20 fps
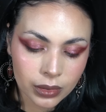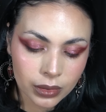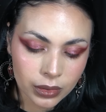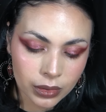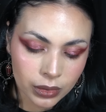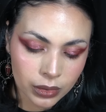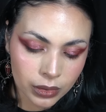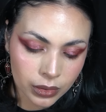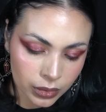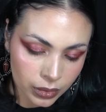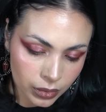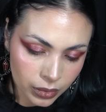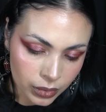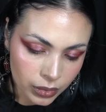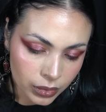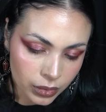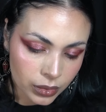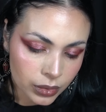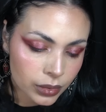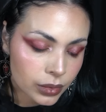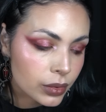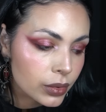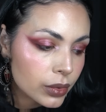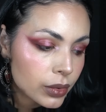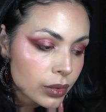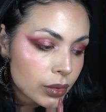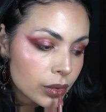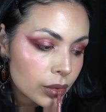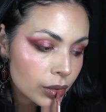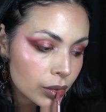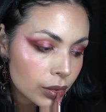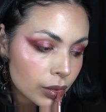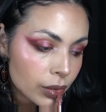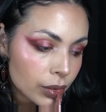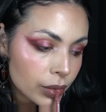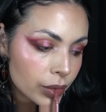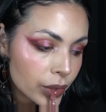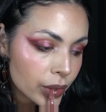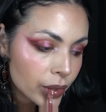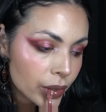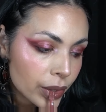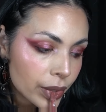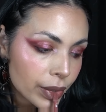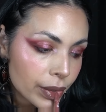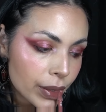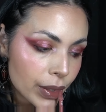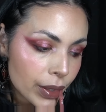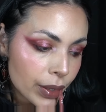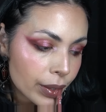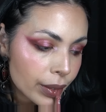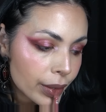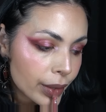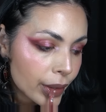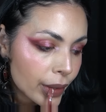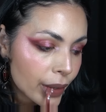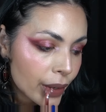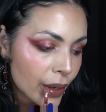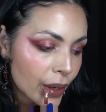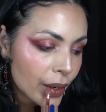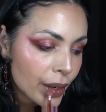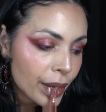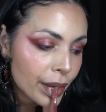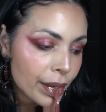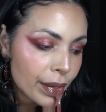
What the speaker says: (no one is talking)